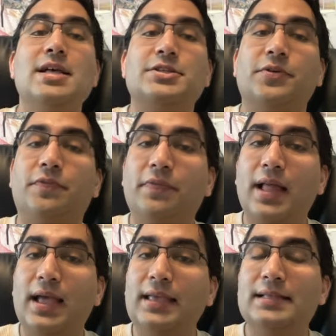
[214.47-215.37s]
So
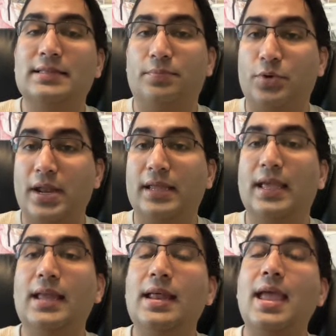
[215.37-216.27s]
flying is the
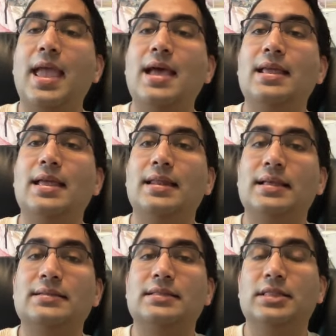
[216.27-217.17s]
predicate, and it
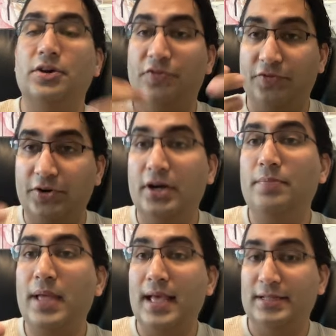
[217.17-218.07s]
is the
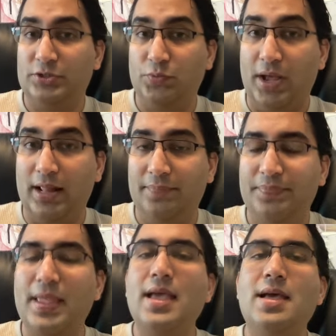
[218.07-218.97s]
verb as well.
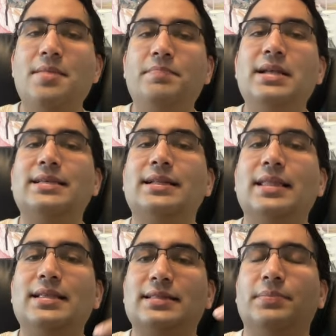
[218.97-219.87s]

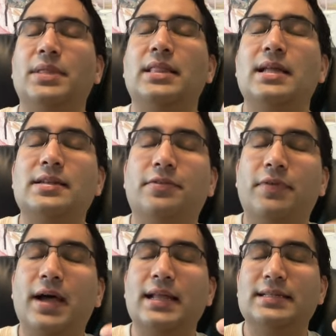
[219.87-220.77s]
Basically, something that
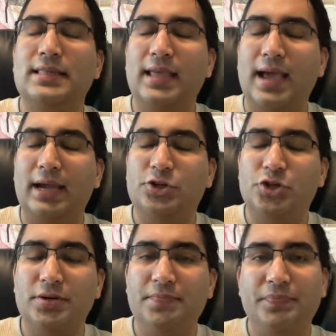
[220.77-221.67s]
defines the
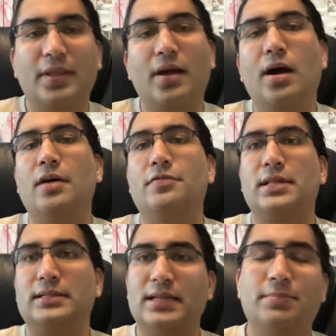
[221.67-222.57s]
action of
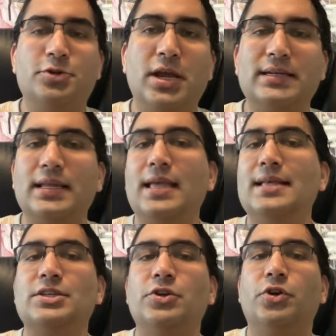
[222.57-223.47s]
the subject
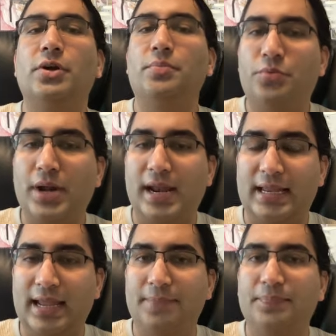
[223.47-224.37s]
is your
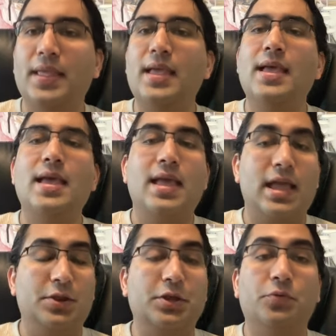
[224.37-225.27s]
predicate.
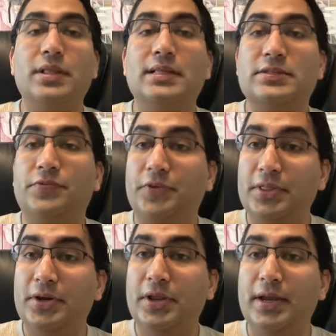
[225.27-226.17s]
And you can read this
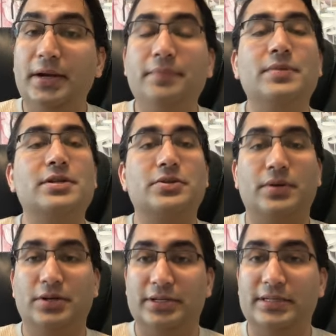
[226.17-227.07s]
further here to
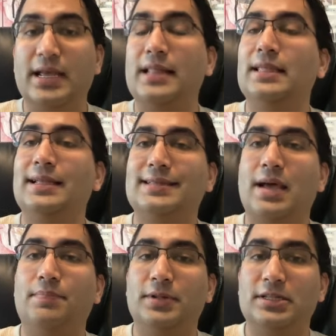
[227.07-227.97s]
understand the
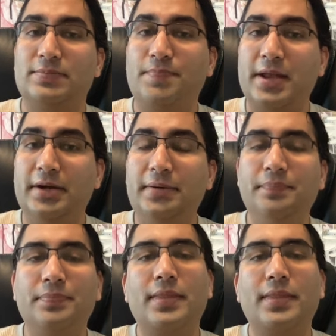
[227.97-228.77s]
examples better.